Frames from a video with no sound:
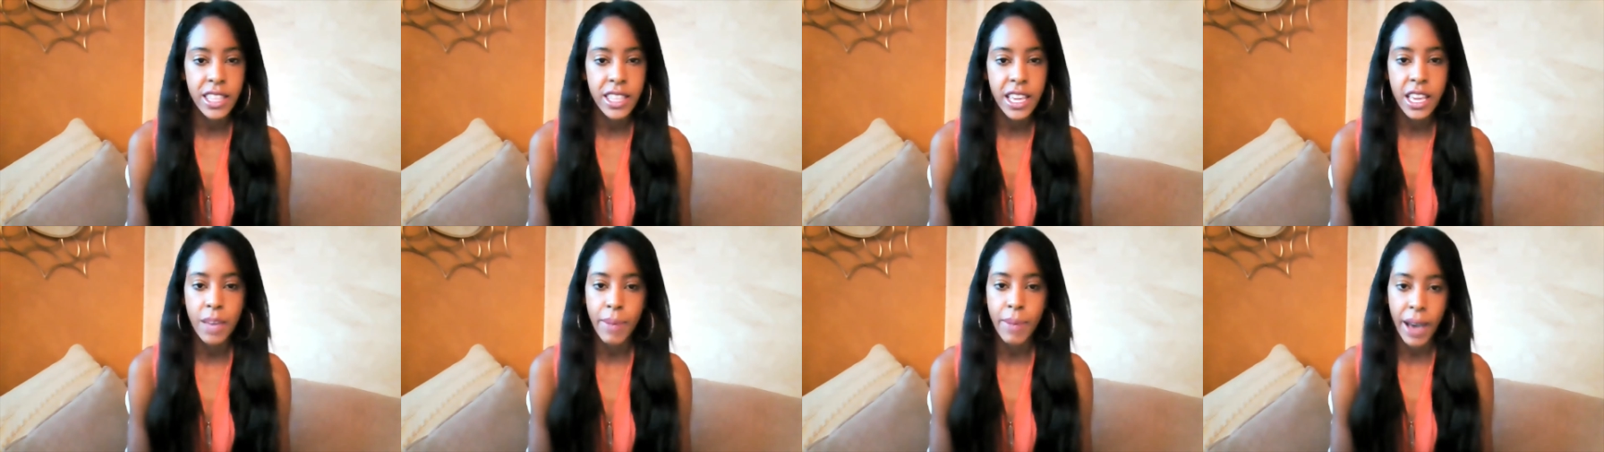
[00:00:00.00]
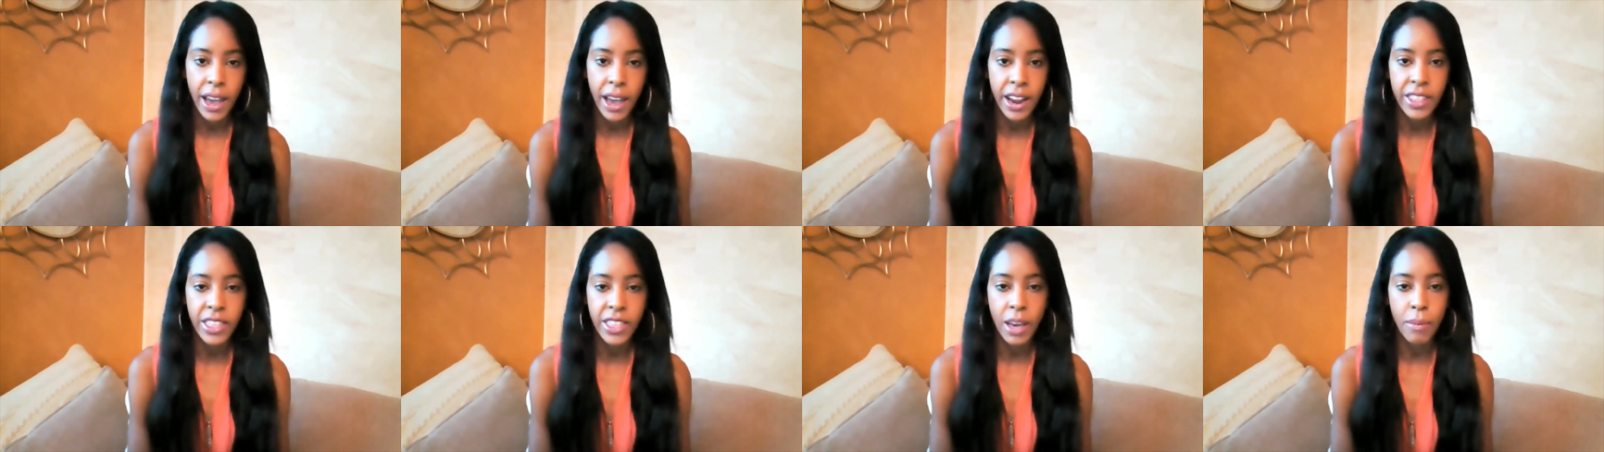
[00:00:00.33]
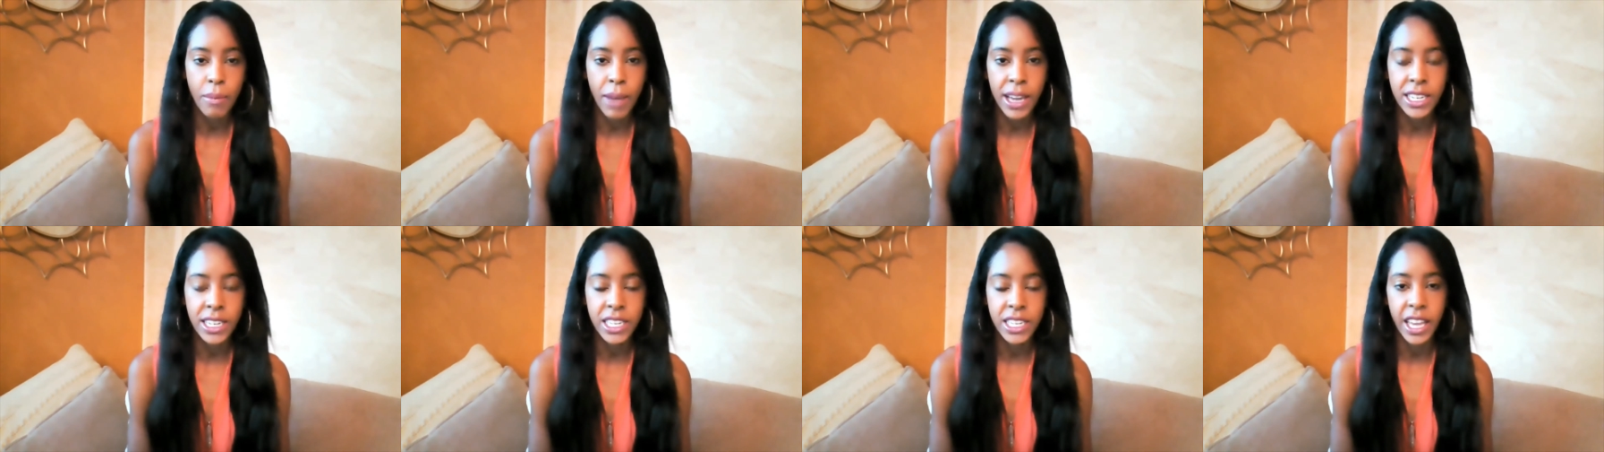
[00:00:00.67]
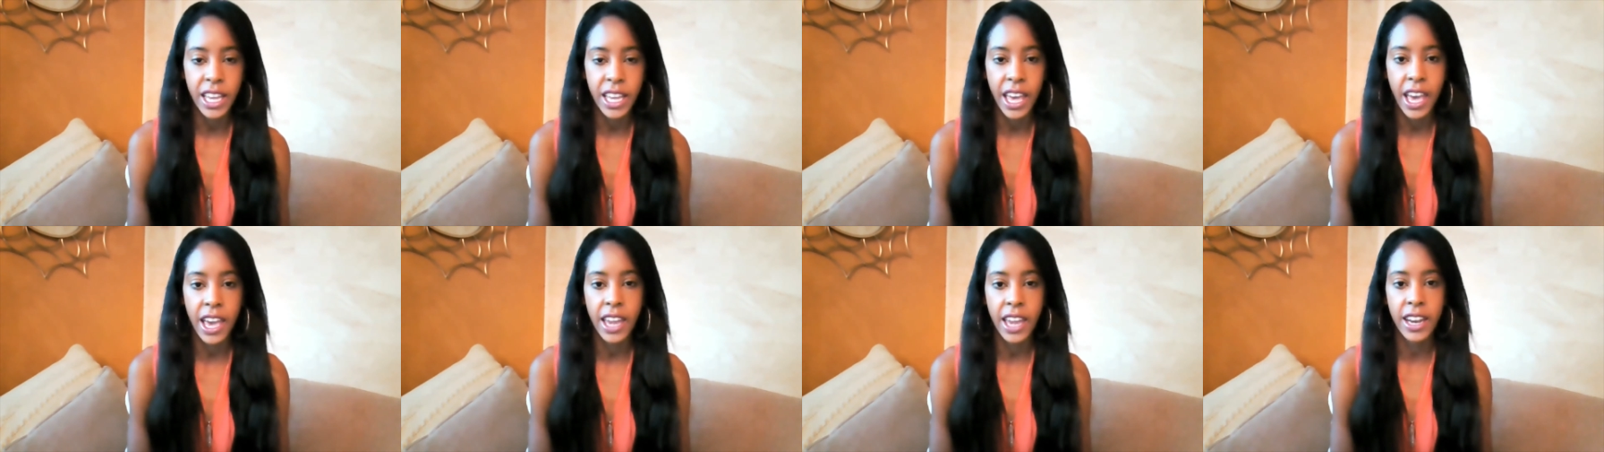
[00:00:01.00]
think about it that much
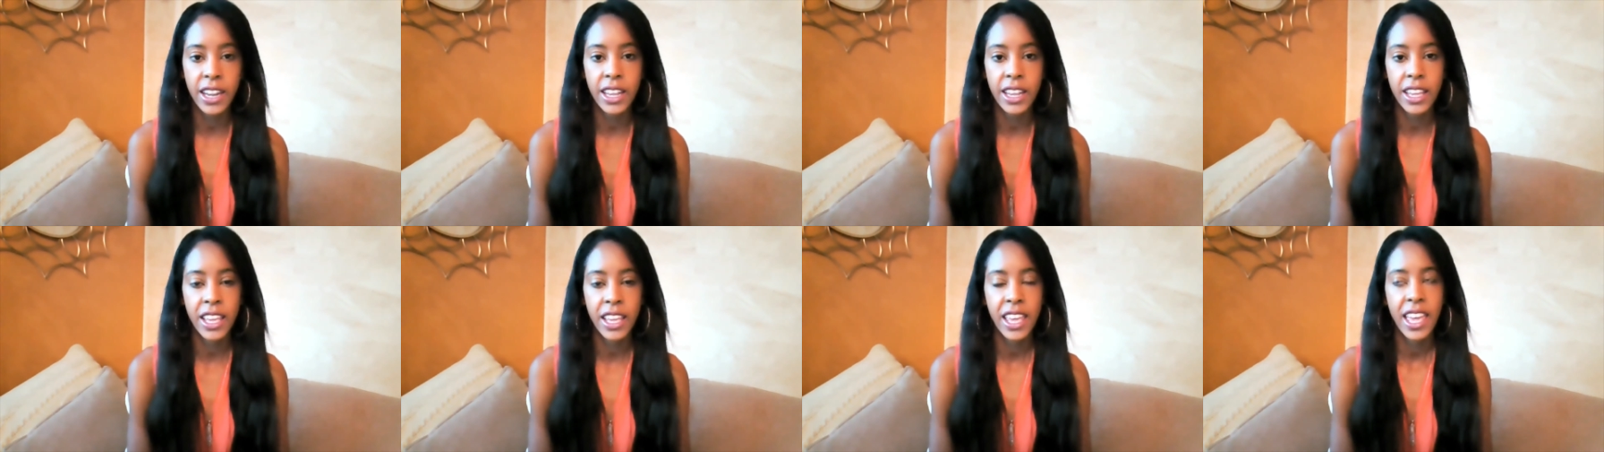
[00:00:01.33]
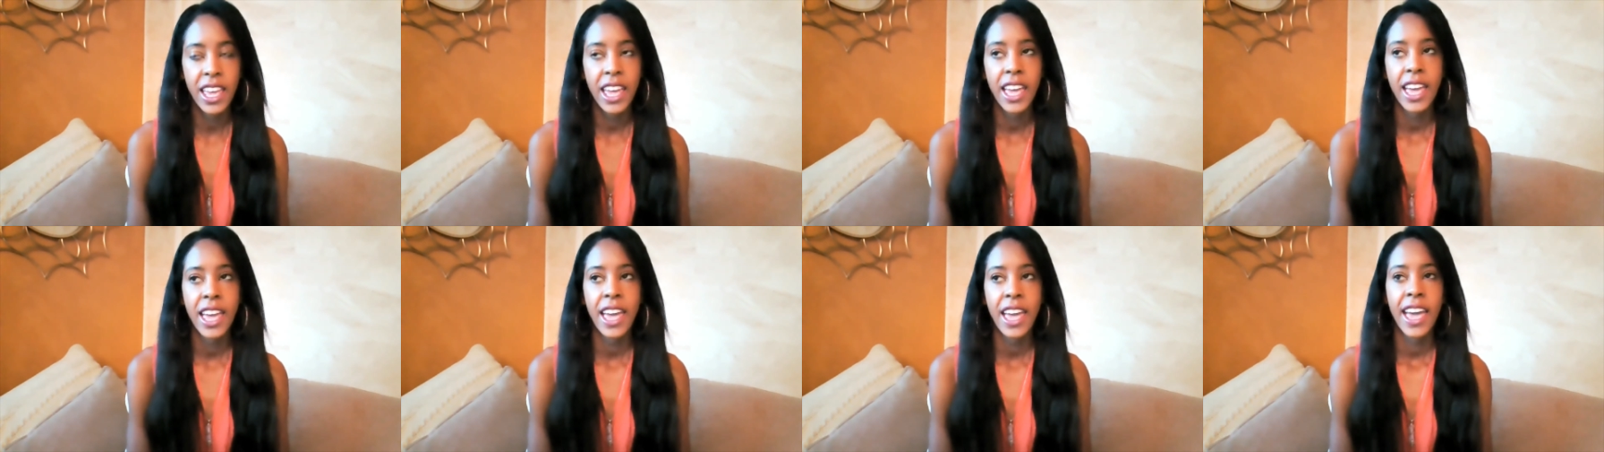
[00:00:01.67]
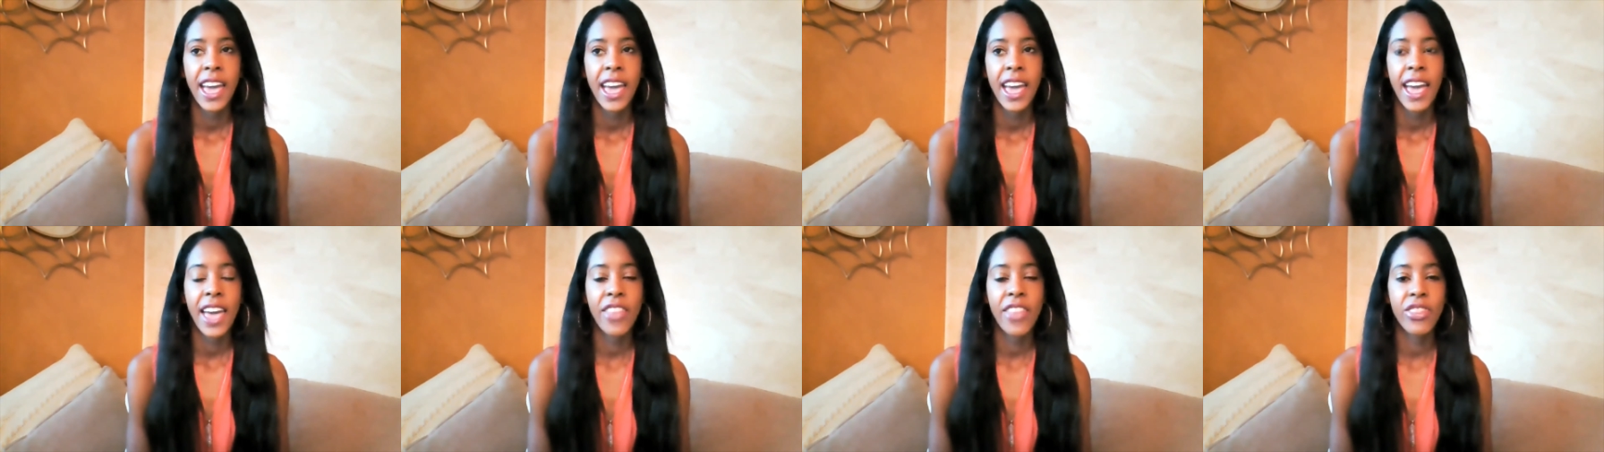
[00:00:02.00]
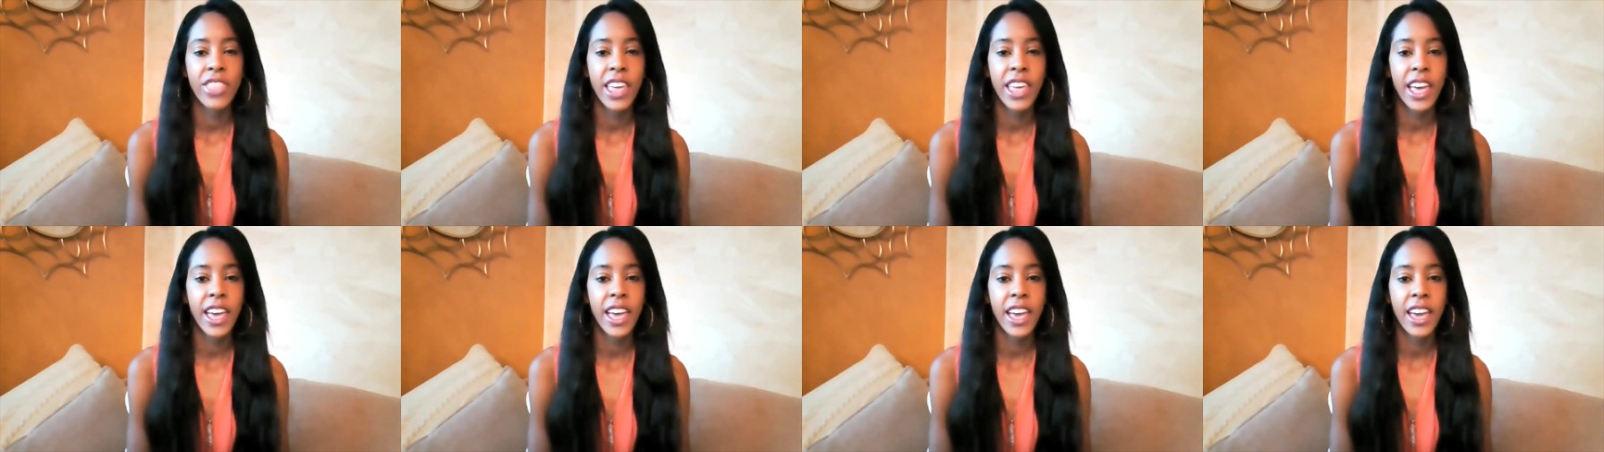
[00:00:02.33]
again.
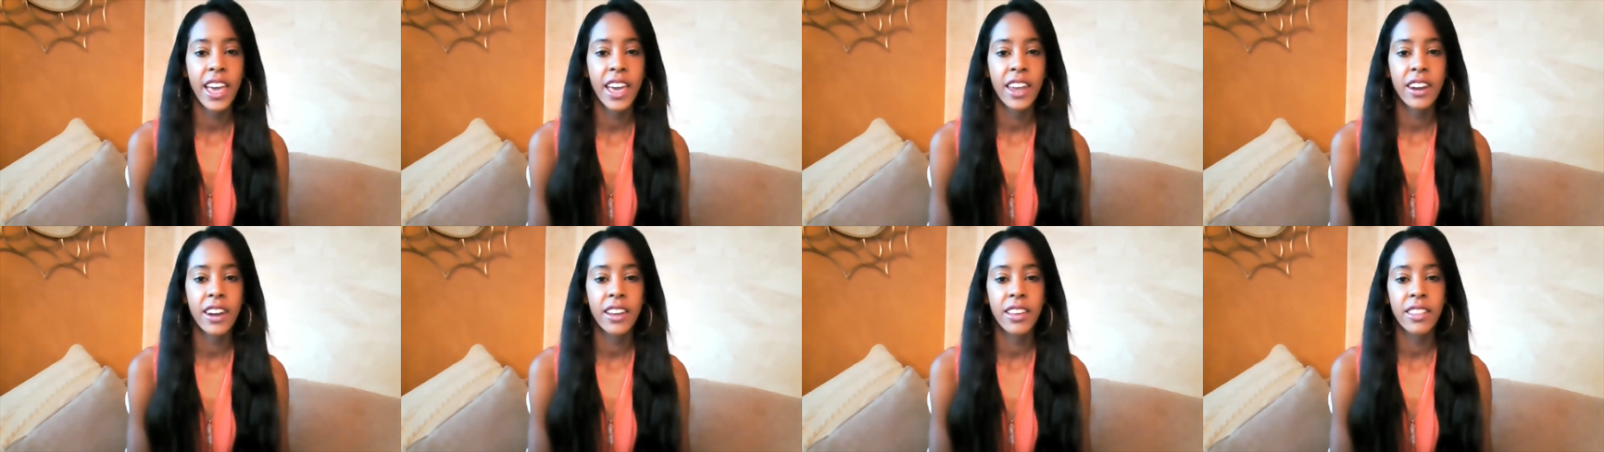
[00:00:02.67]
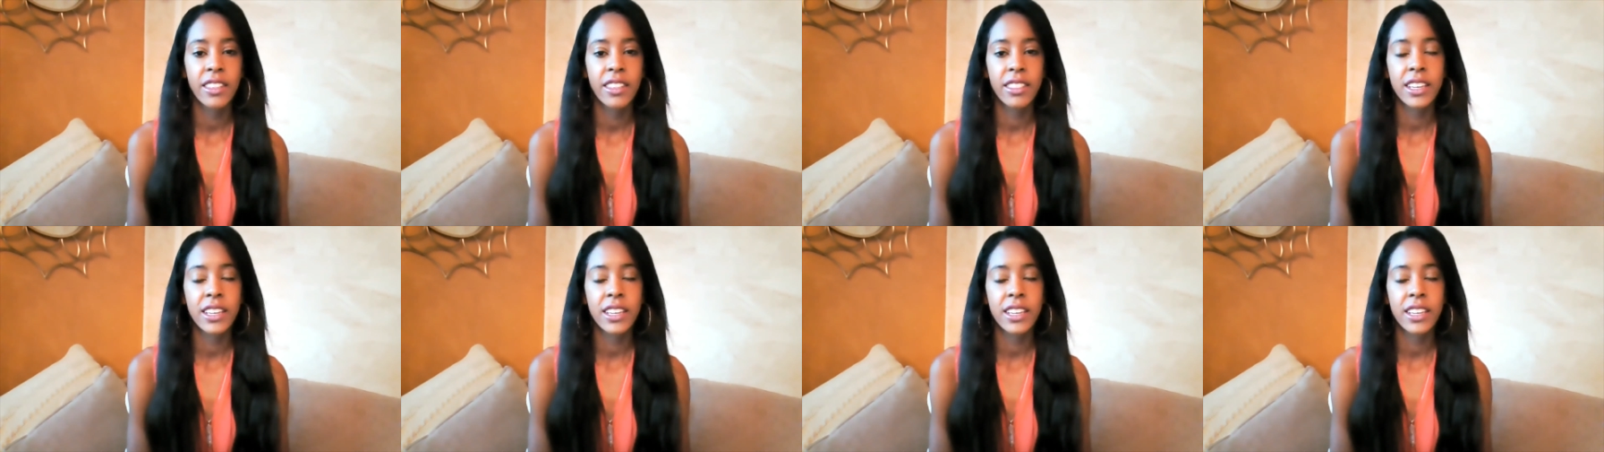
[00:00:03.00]
And then